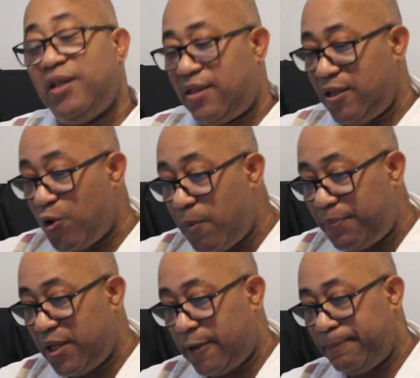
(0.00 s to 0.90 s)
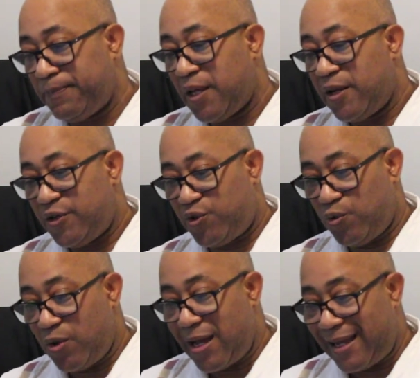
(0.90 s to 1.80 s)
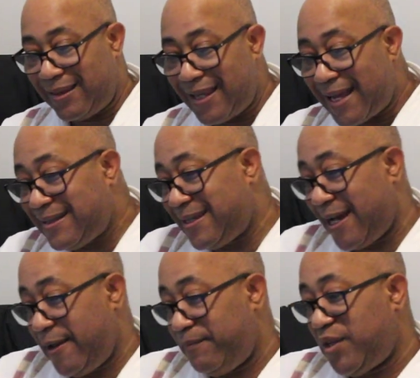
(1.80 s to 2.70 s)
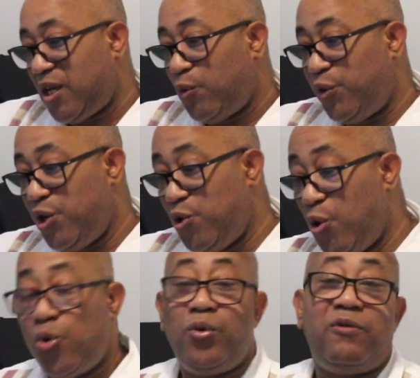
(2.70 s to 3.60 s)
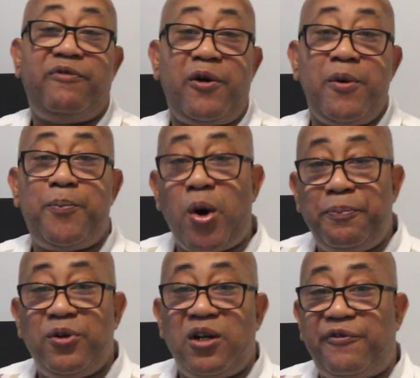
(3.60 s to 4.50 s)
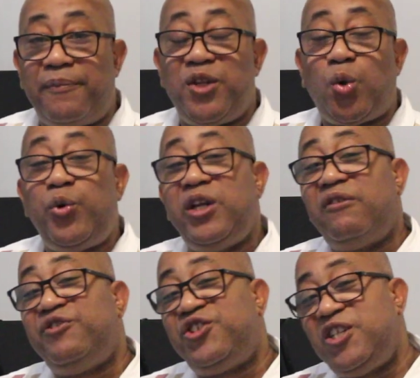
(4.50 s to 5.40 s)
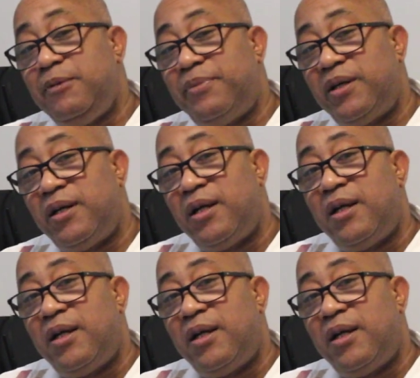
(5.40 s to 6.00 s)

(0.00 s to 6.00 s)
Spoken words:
Ethiopia. So at that time, we know, very popular from the Queen of Sheba